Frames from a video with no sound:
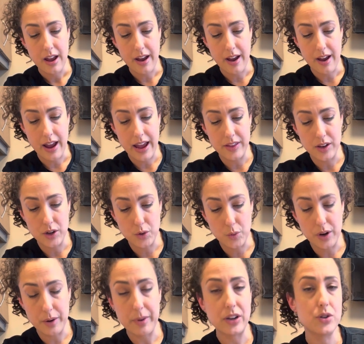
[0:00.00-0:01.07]
And then you
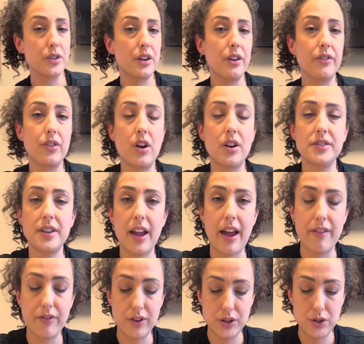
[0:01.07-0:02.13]
want to make sure that you're flossing
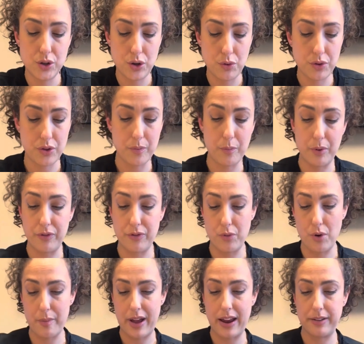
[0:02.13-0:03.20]
every tooth
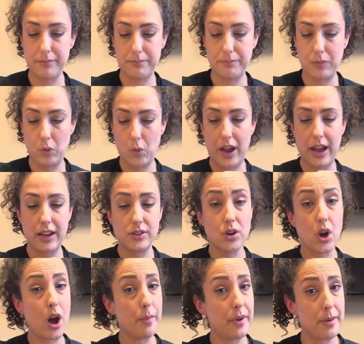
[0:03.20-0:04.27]
before bed, okay,
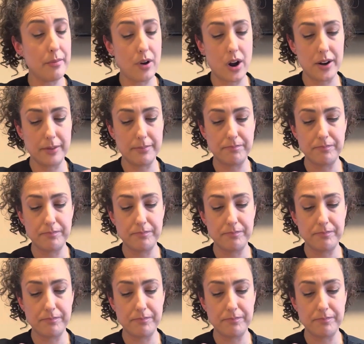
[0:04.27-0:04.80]
top and bottom.